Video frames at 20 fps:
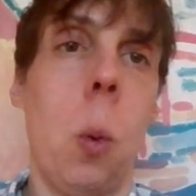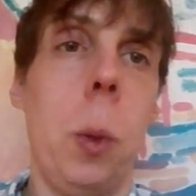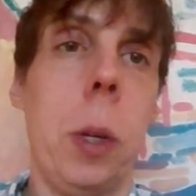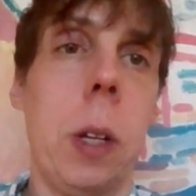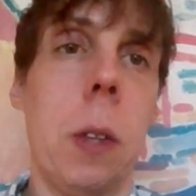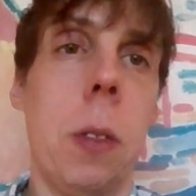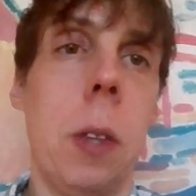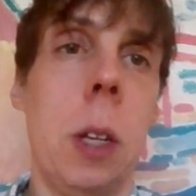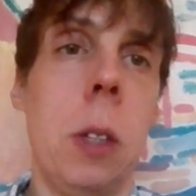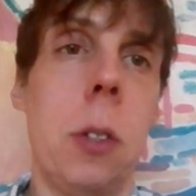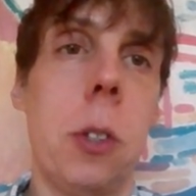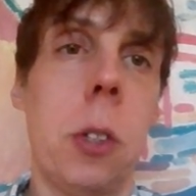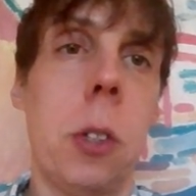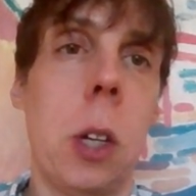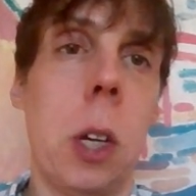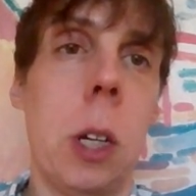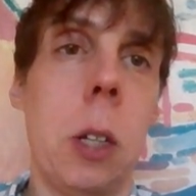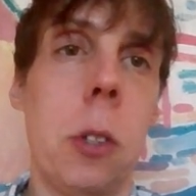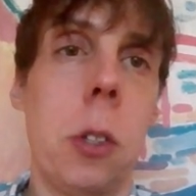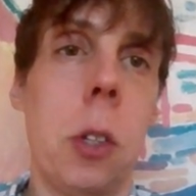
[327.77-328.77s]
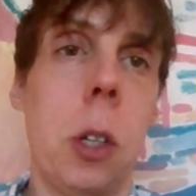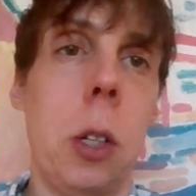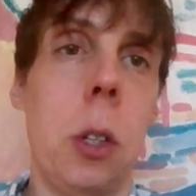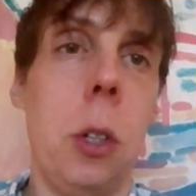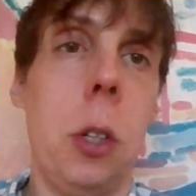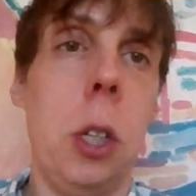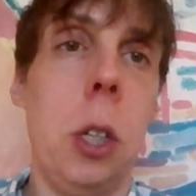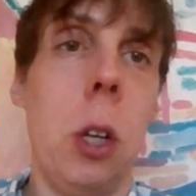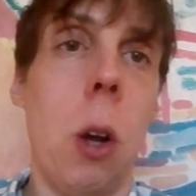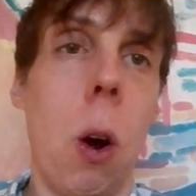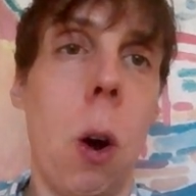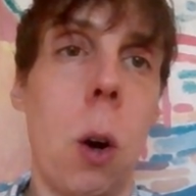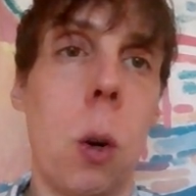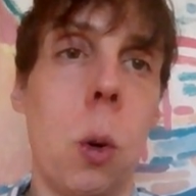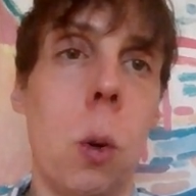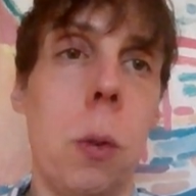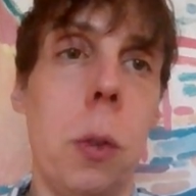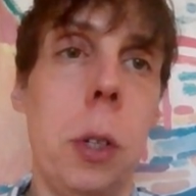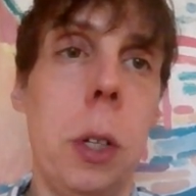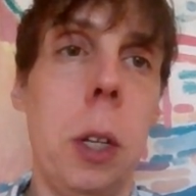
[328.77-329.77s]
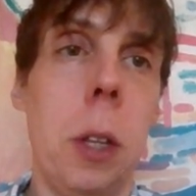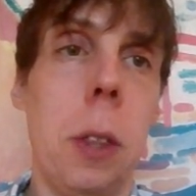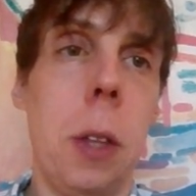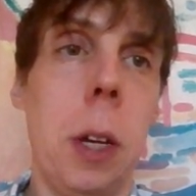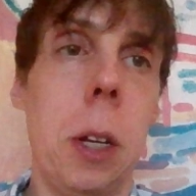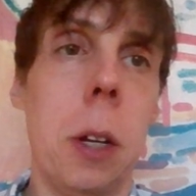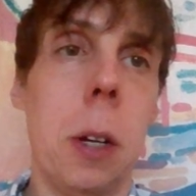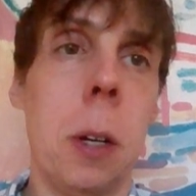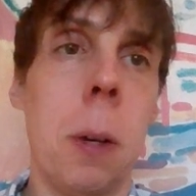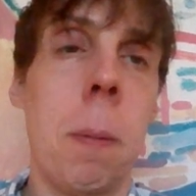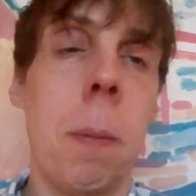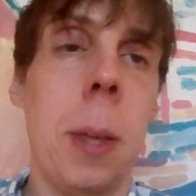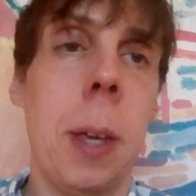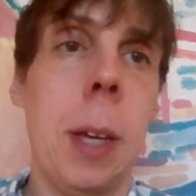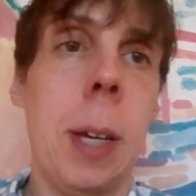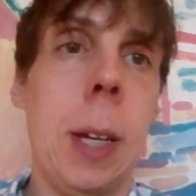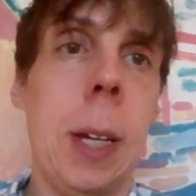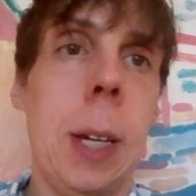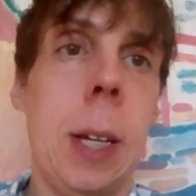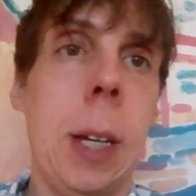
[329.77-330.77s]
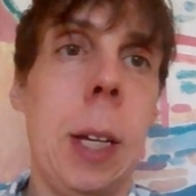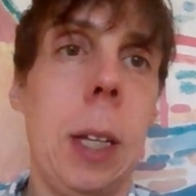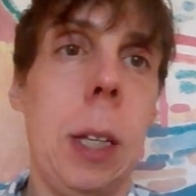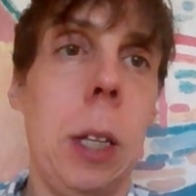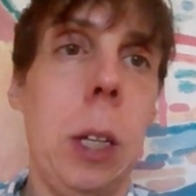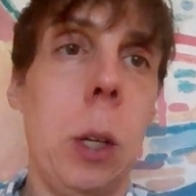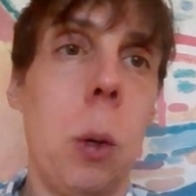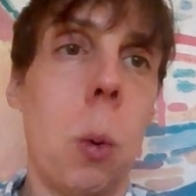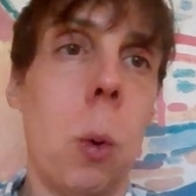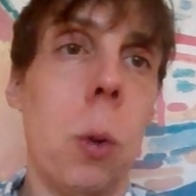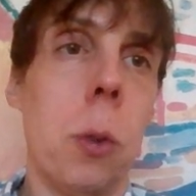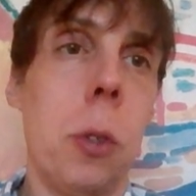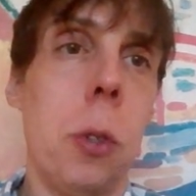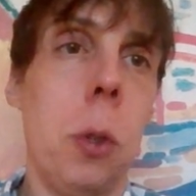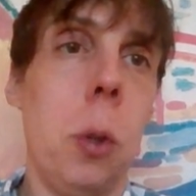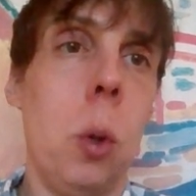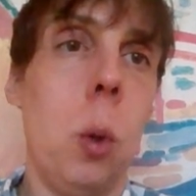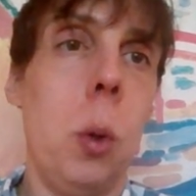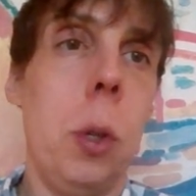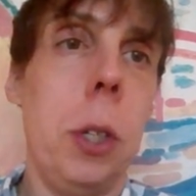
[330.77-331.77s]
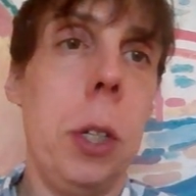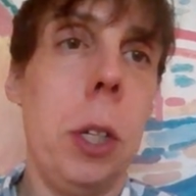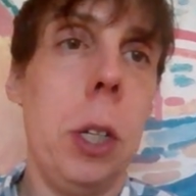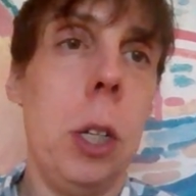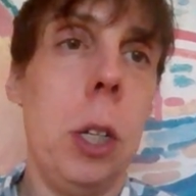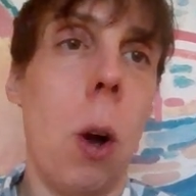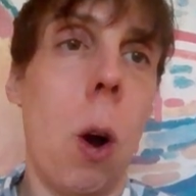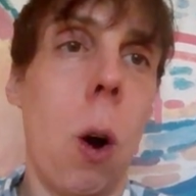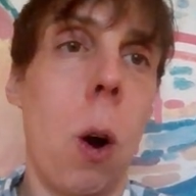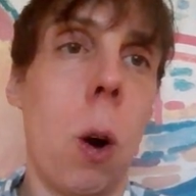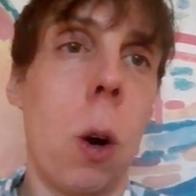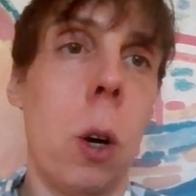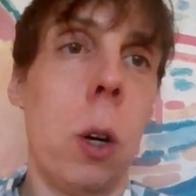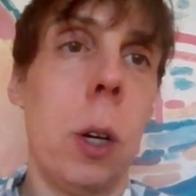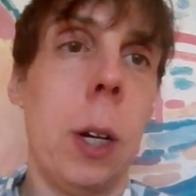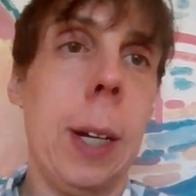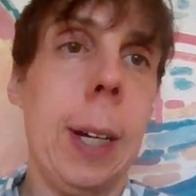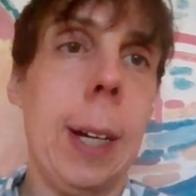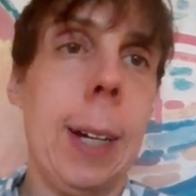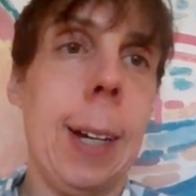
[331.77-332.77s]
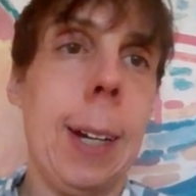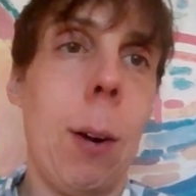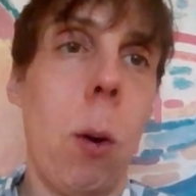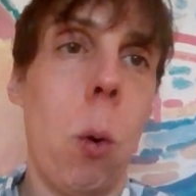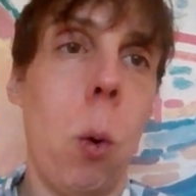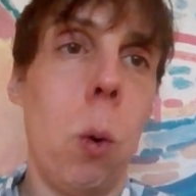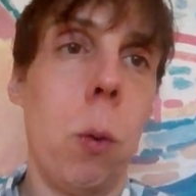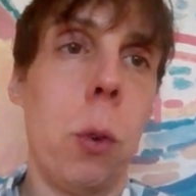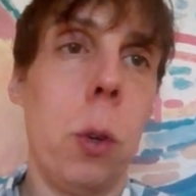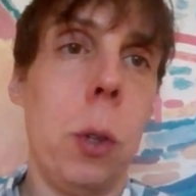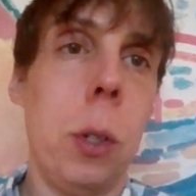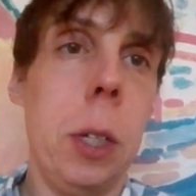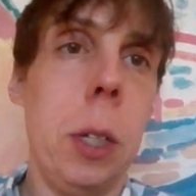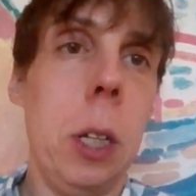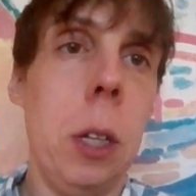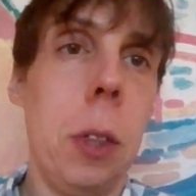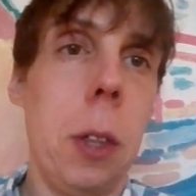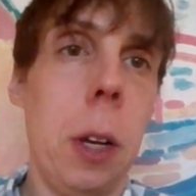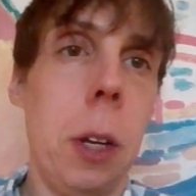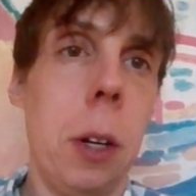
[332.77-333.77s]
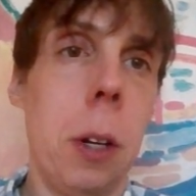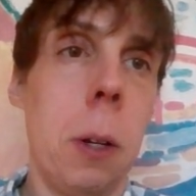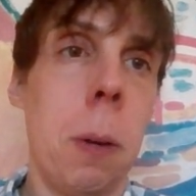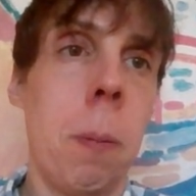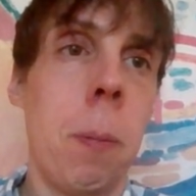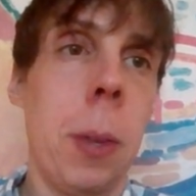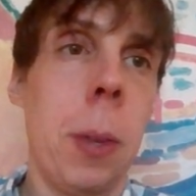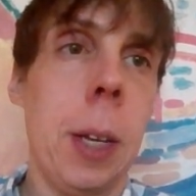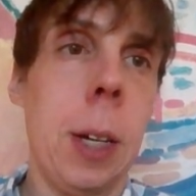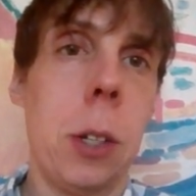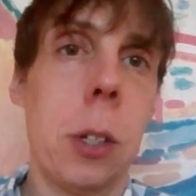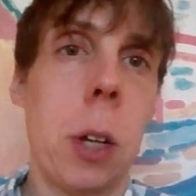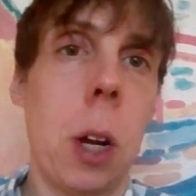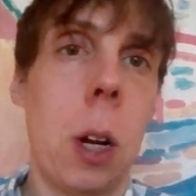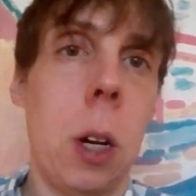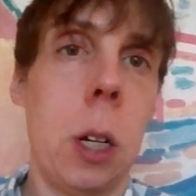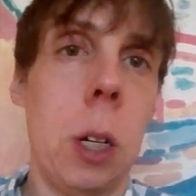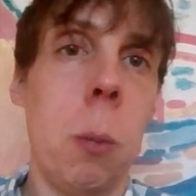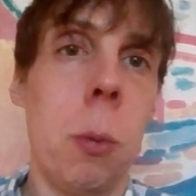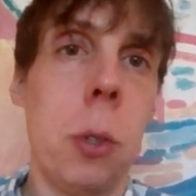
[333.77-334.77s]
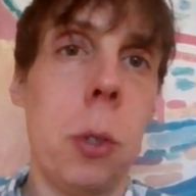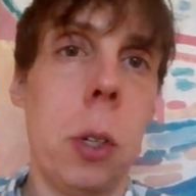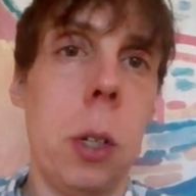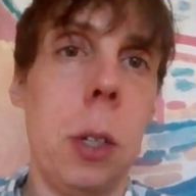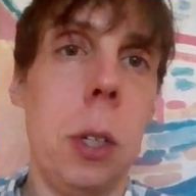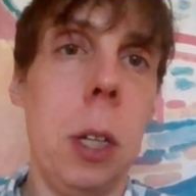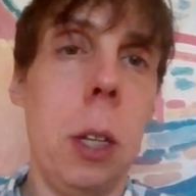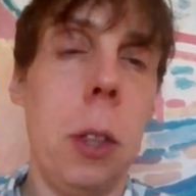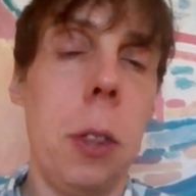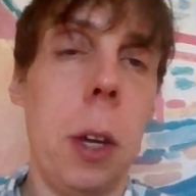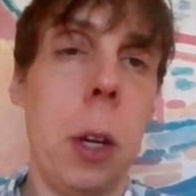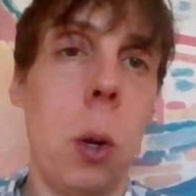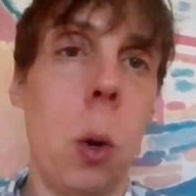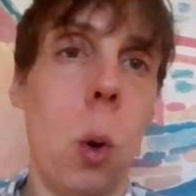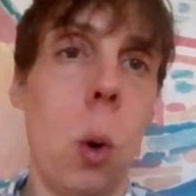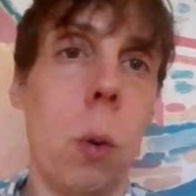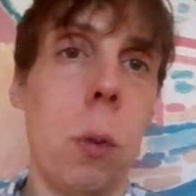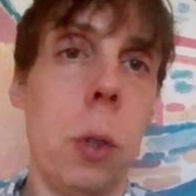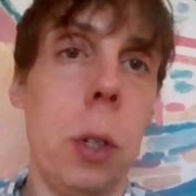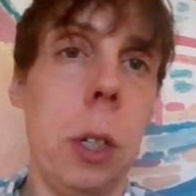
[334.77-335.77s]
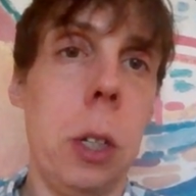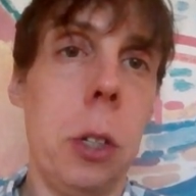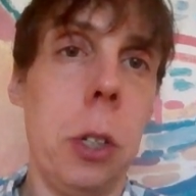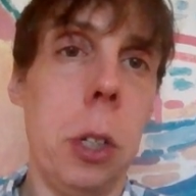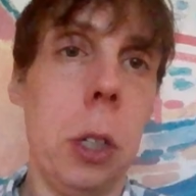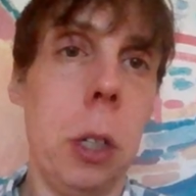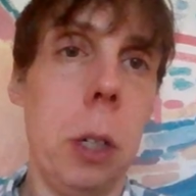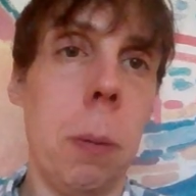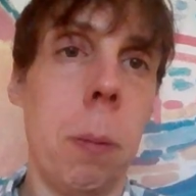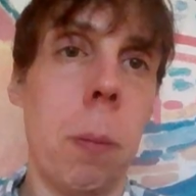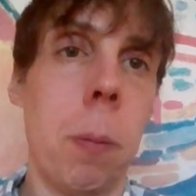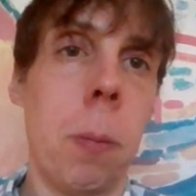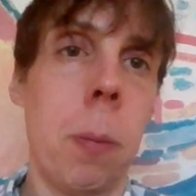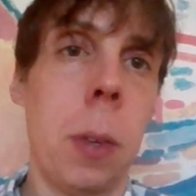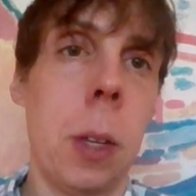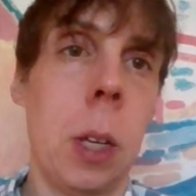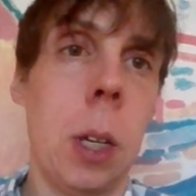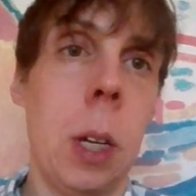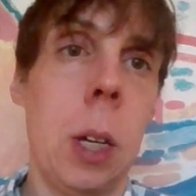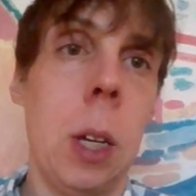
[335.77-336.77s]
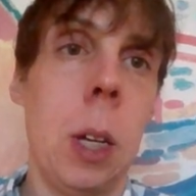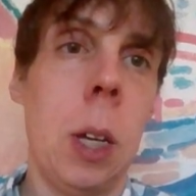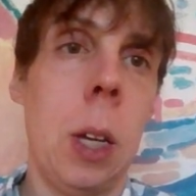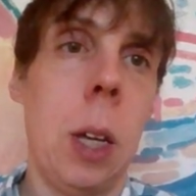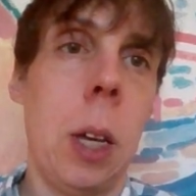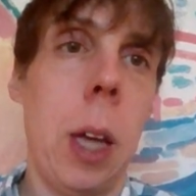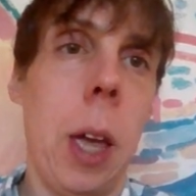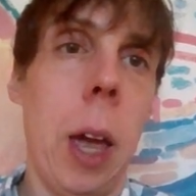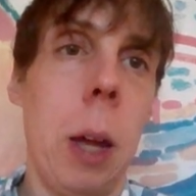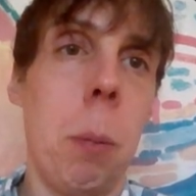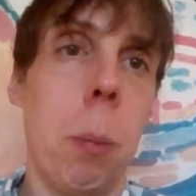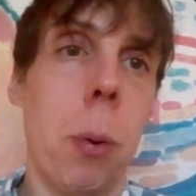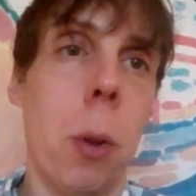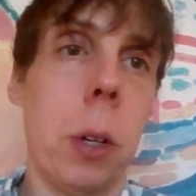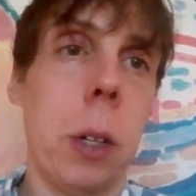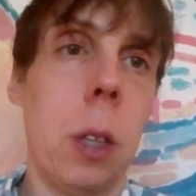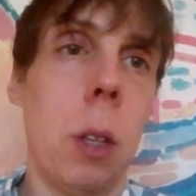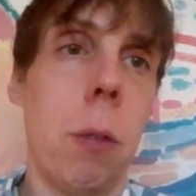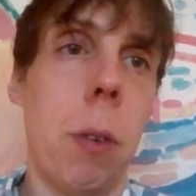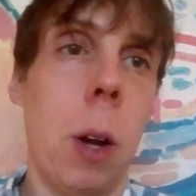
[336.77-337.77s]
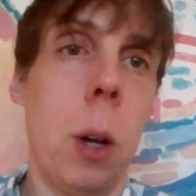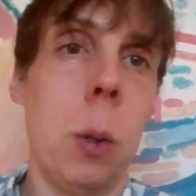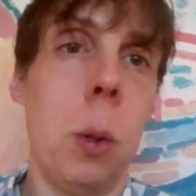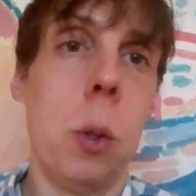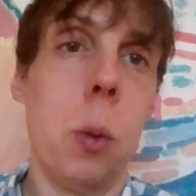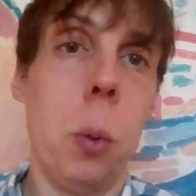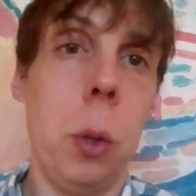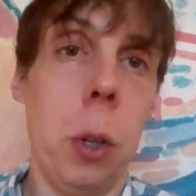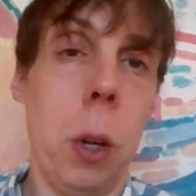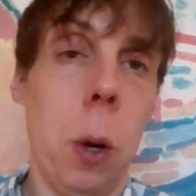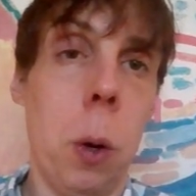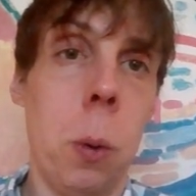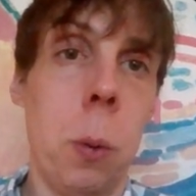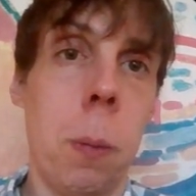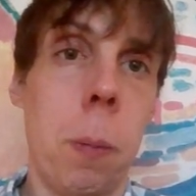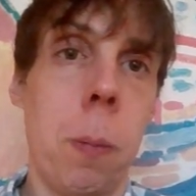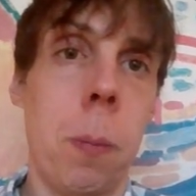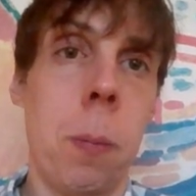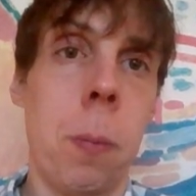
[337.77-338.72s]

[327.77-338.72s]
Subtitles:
We can then set dr over d theta equal to dr over d theta times d theta over dt and plug in the values we know.